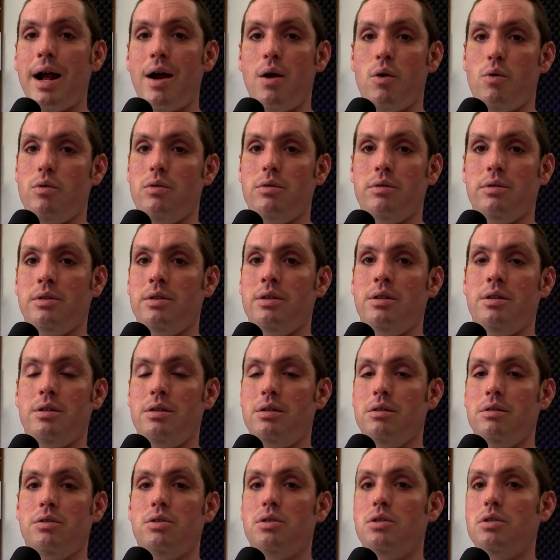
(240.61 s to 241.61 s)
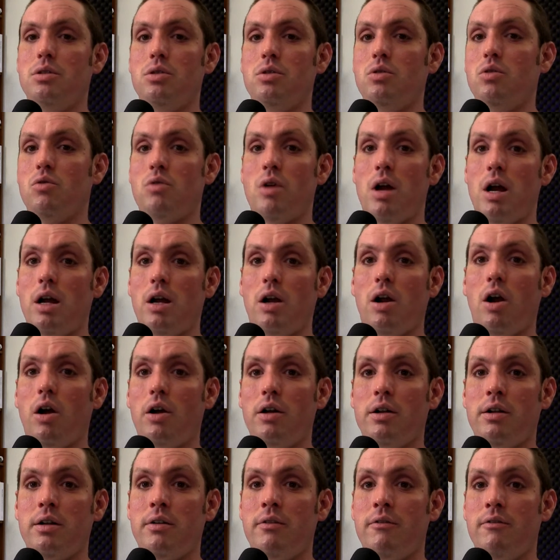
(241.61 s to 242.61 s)
out in the little rock
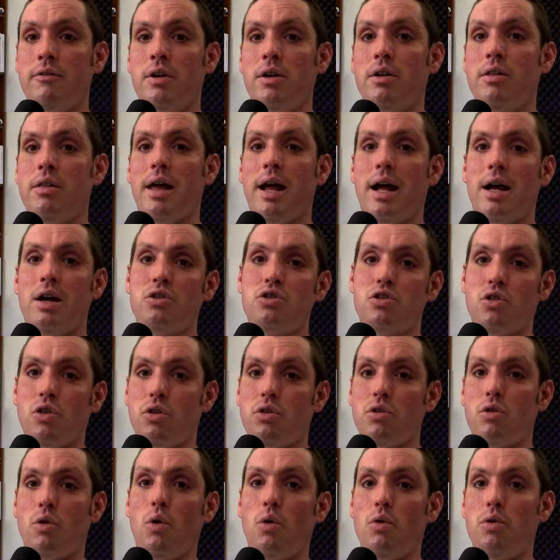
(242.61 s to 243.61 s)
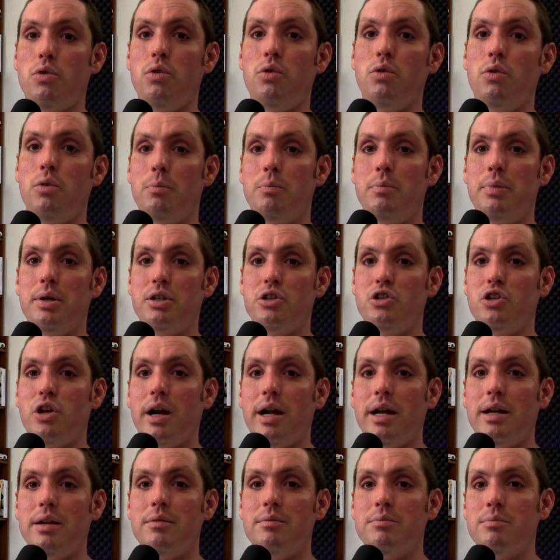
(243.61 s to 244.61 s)
garden in front of the house and throw it through the big
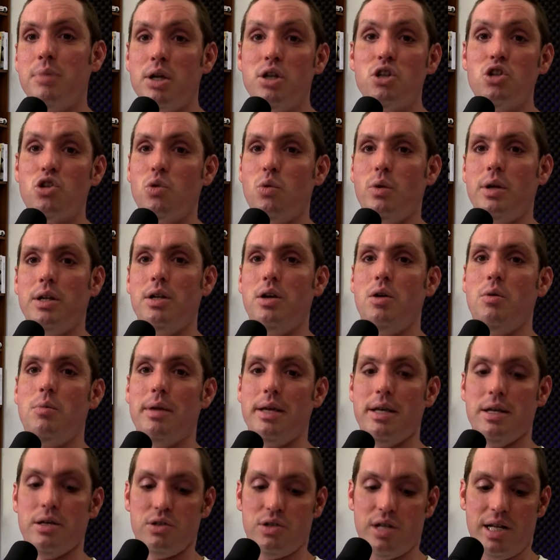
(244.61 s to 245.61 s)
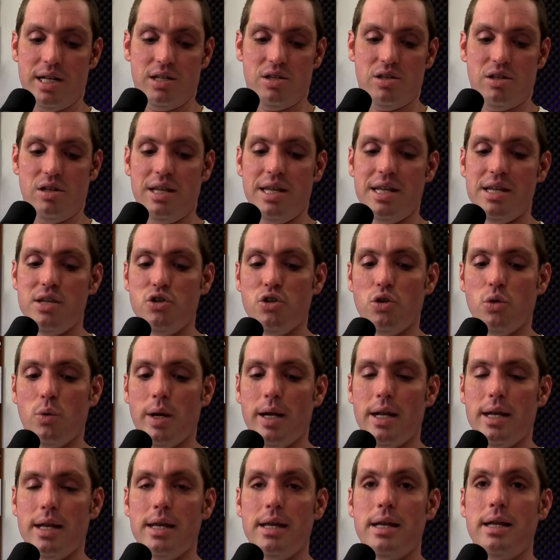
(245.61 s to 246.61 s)
giant picture window because that's the easier
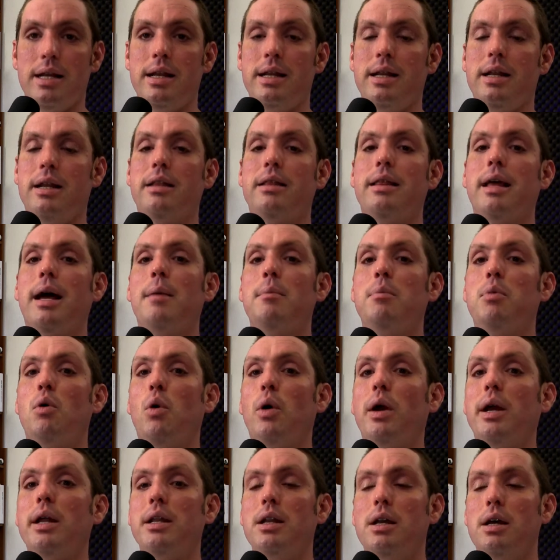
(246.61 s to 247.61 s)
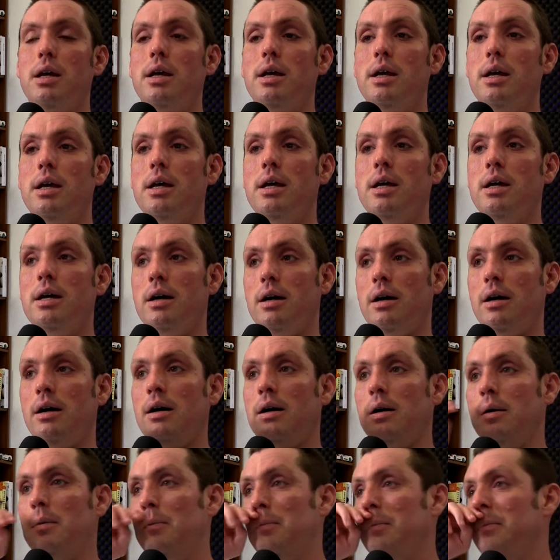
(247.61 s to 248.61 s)
way to get in at that point.
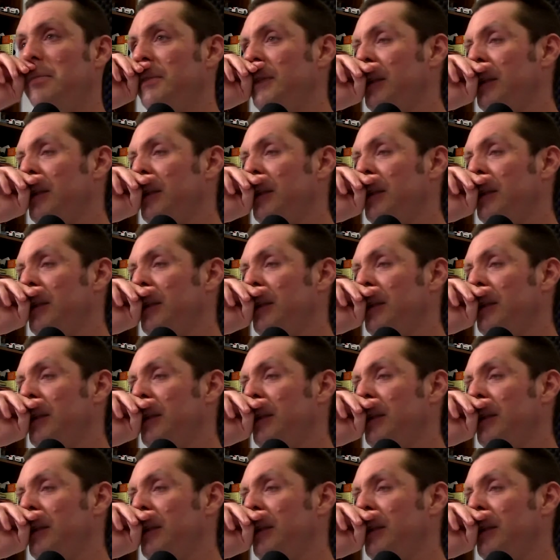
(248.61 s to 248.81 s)
Um,